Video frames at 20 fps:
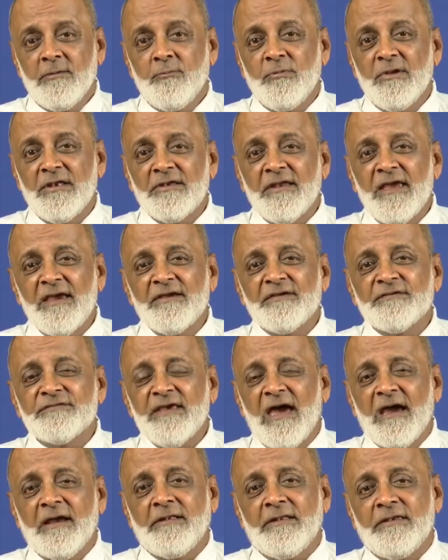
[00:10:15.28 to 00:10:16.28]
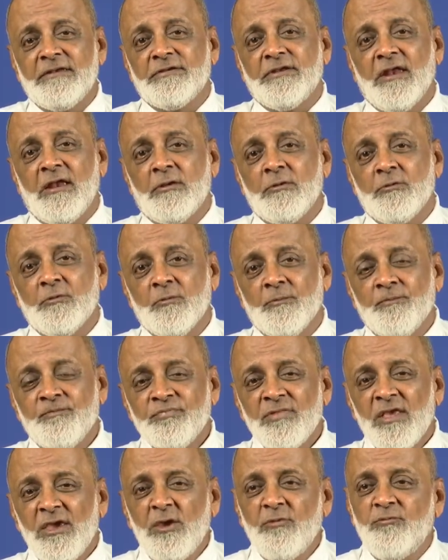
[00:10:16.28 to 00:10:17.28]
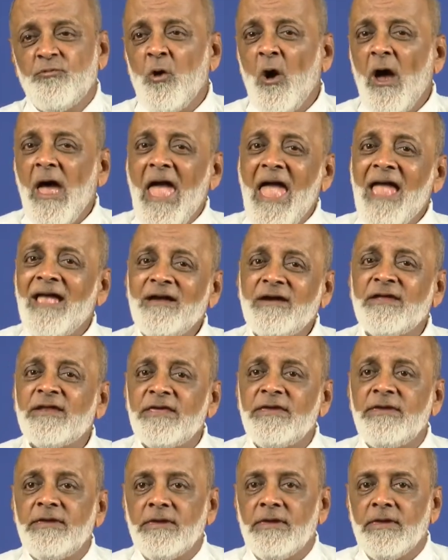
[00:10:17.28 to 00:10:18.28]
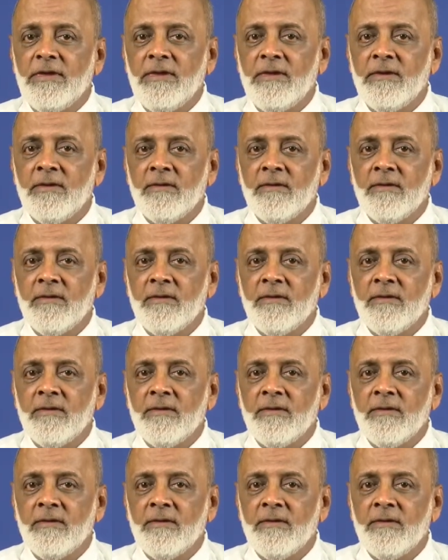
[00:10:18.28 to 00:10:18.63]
will exactly tell you. If you're angry,